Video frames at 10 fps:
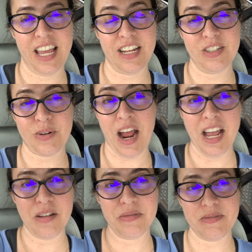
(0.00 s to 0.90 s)
and
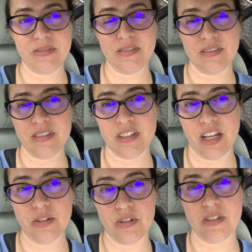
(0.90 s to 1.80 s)
drive
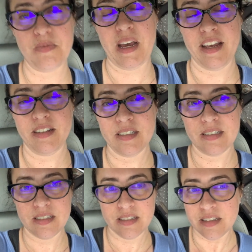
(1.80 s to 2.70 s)
hundreds of miles